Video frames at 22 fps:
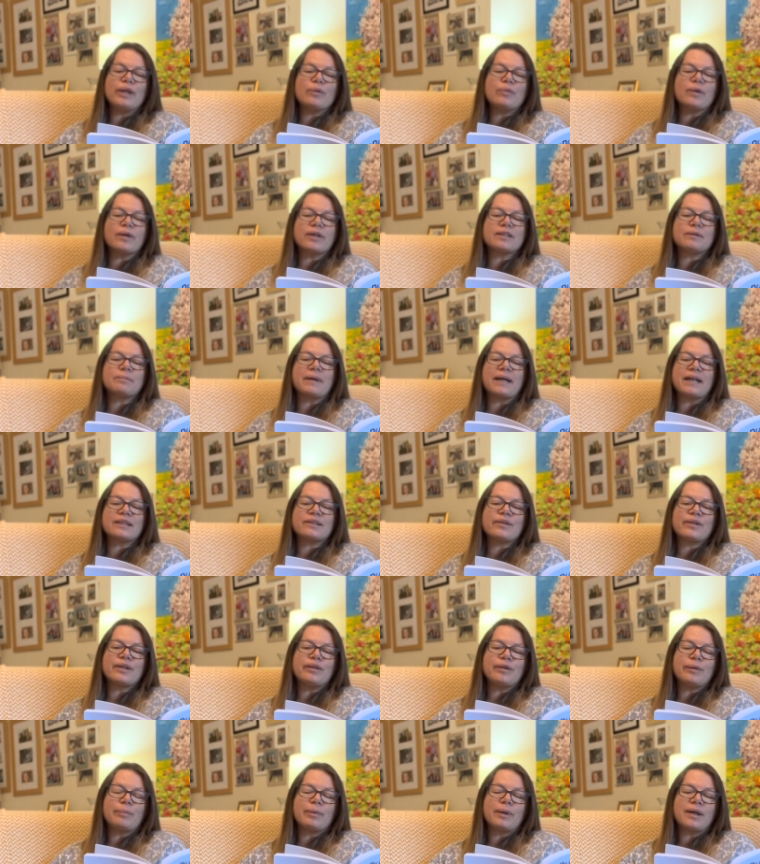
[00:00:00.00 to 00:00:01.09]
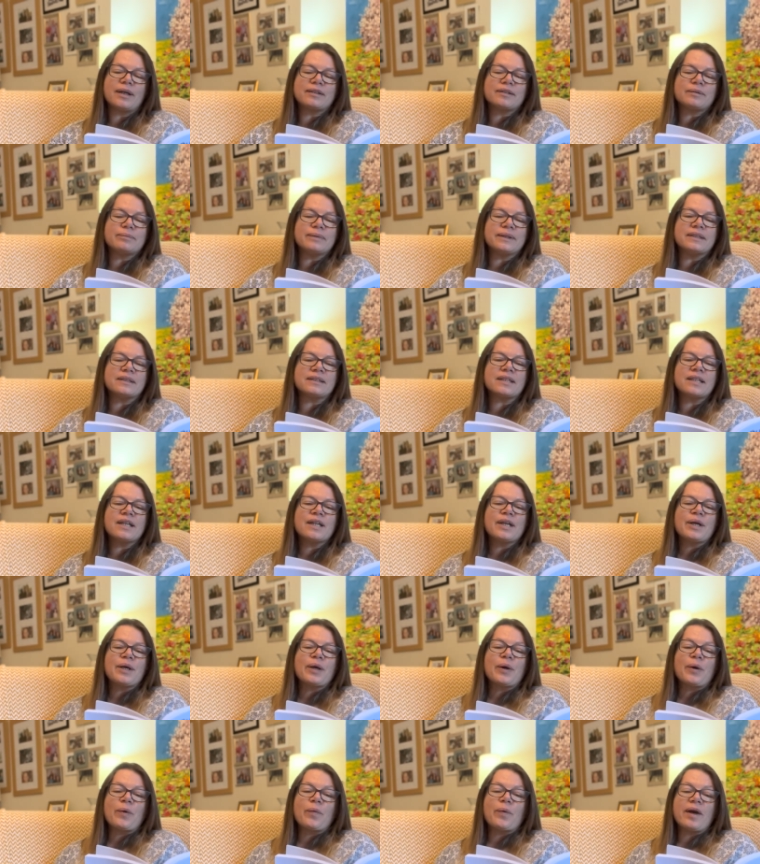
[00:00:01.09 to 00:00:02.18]
walked back to their apartment
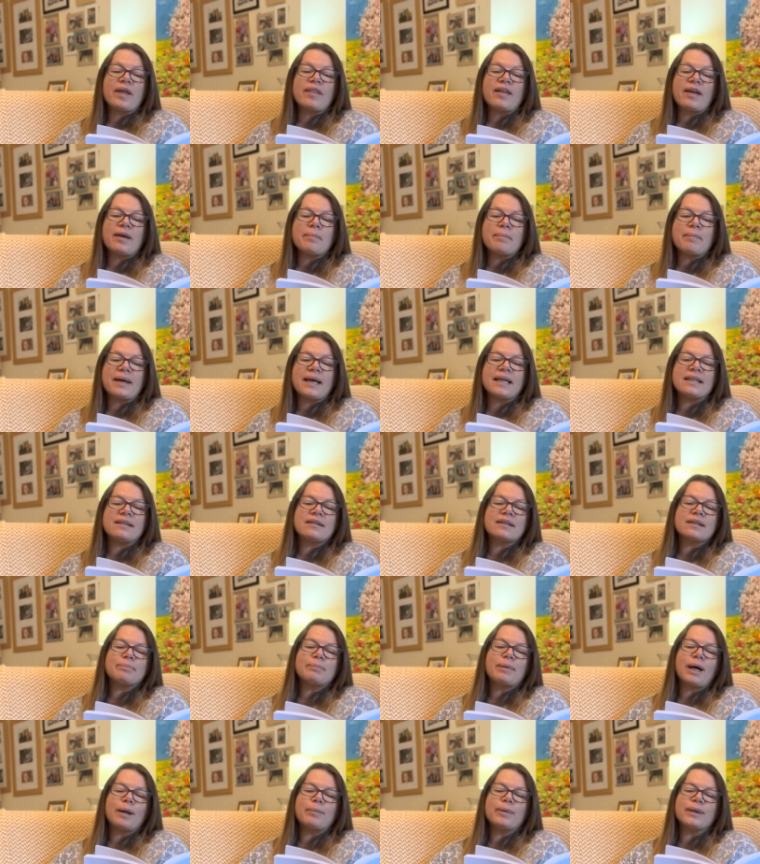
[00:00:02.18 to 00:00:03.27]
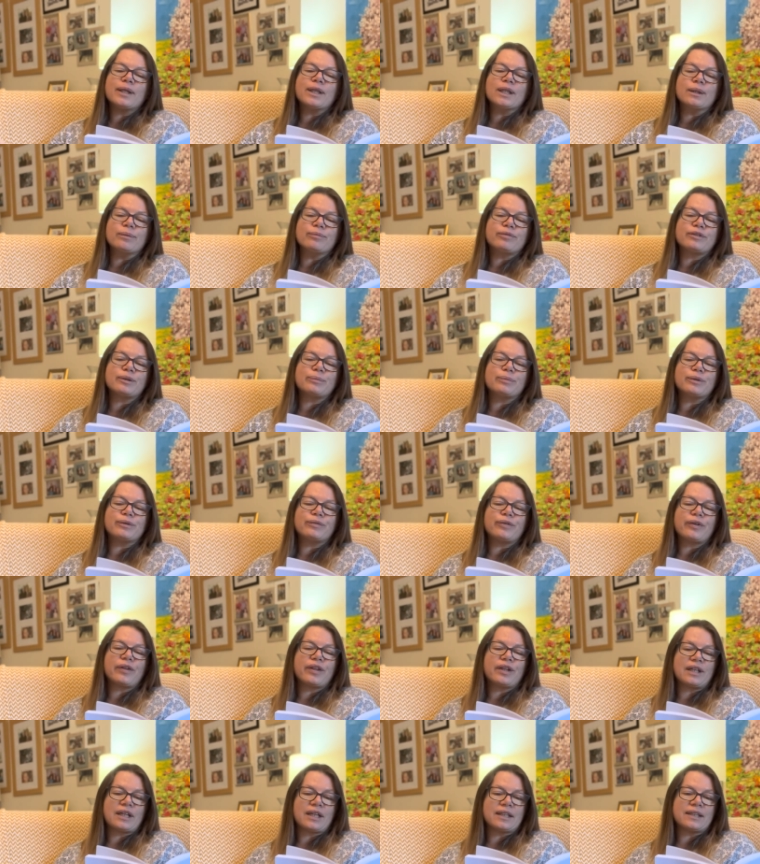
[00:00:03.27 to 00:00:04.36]
where they made the puppy comfortable for
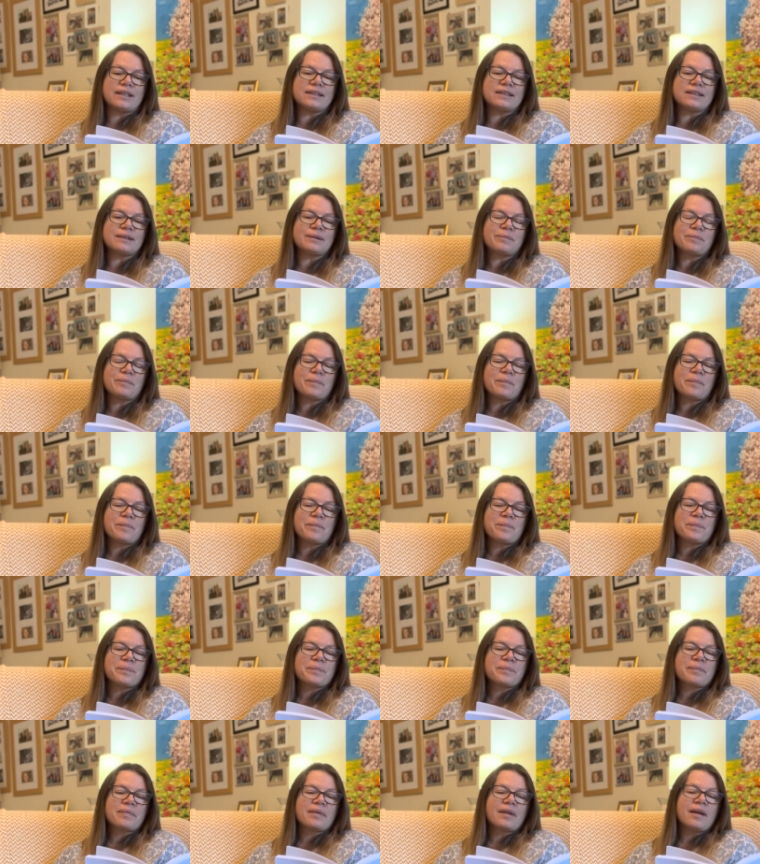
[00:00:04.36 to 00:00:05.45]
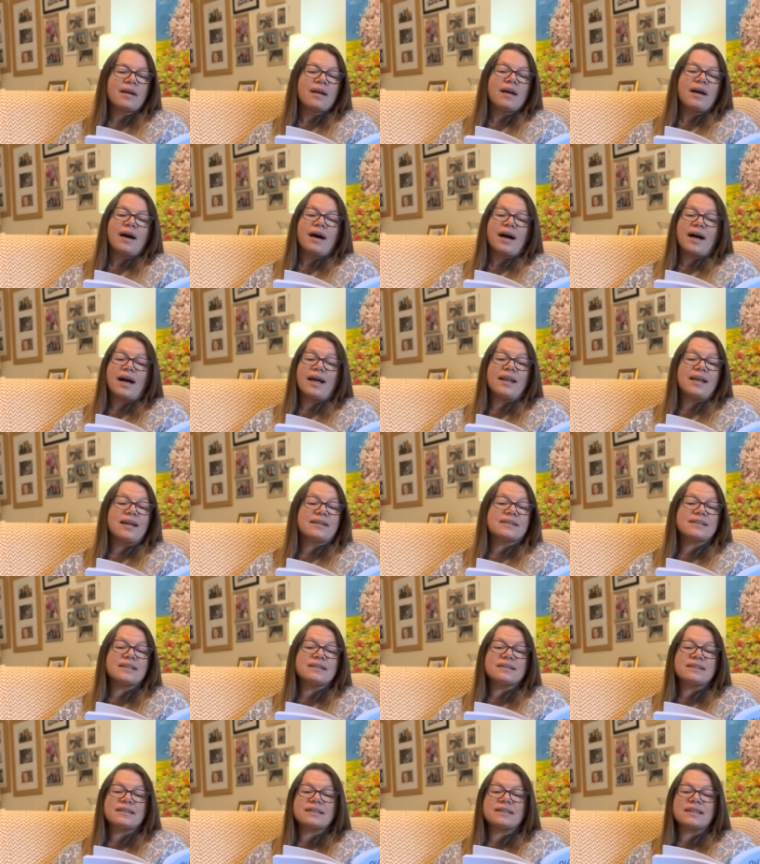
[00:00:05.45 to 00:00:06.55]
the night. Alex
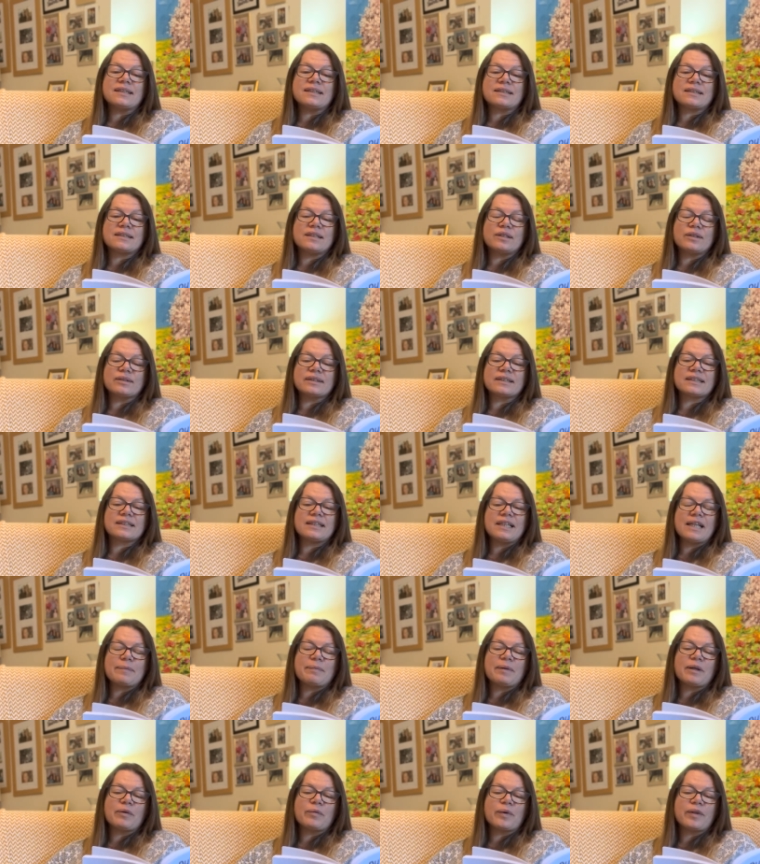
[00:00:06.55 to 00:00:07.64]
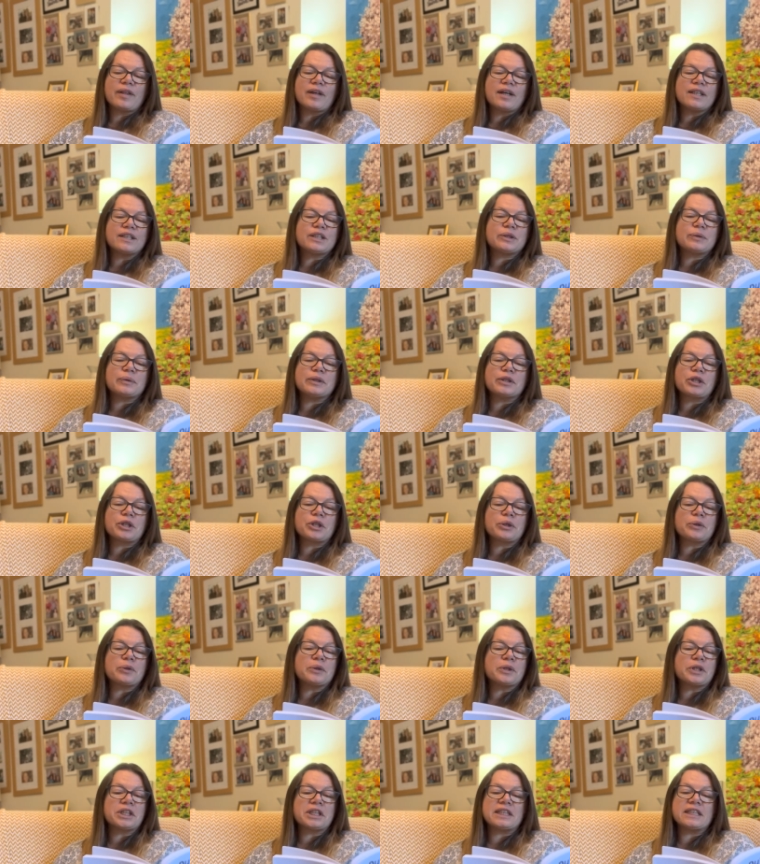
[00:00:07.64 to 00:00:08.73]
insisted on sleeping with her to
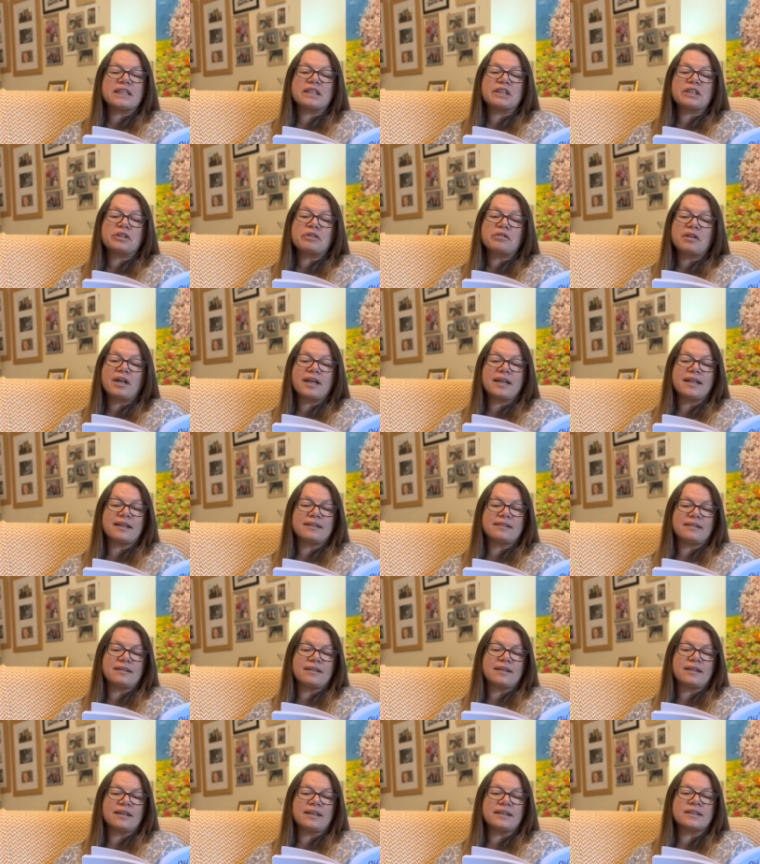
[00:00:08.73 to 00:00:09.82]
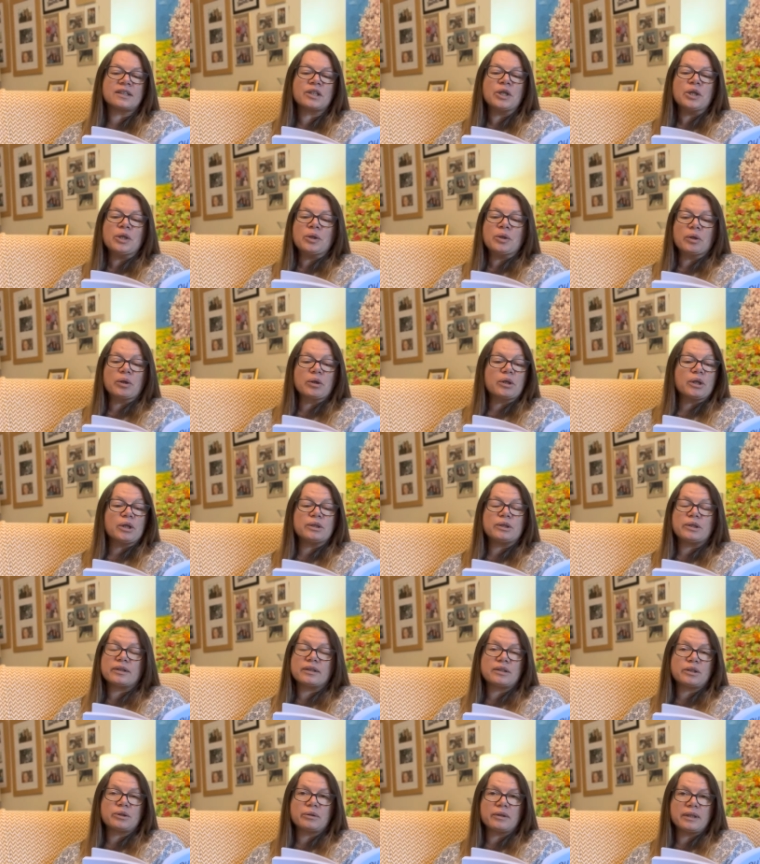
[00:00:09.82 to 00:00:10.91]
ensure she didn't cry at night or go to
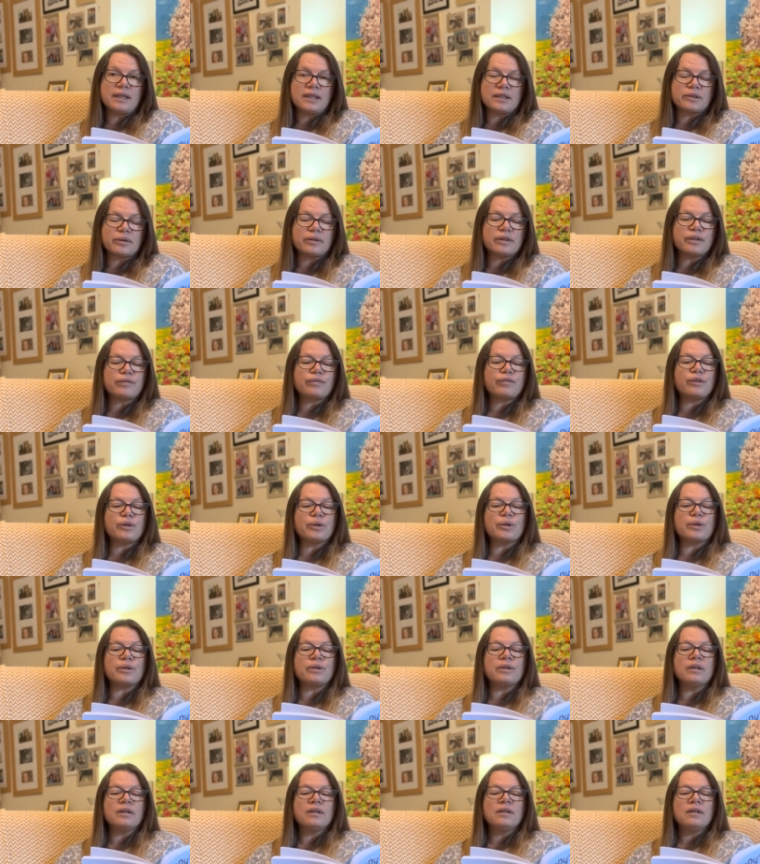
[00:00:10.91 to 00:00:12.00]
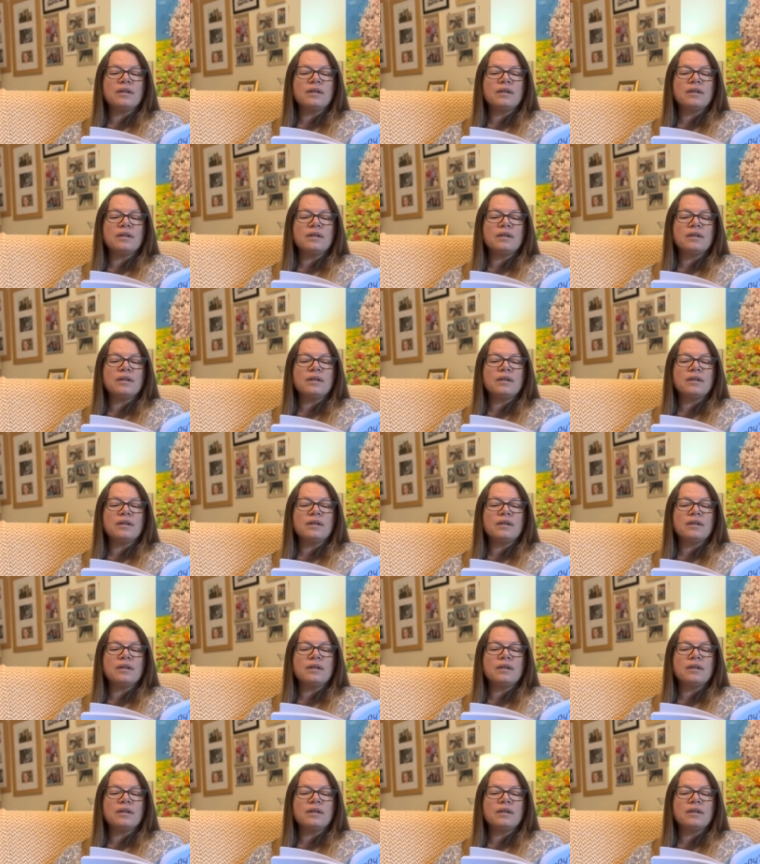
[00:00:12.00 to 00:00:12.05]
the toilet on the floor.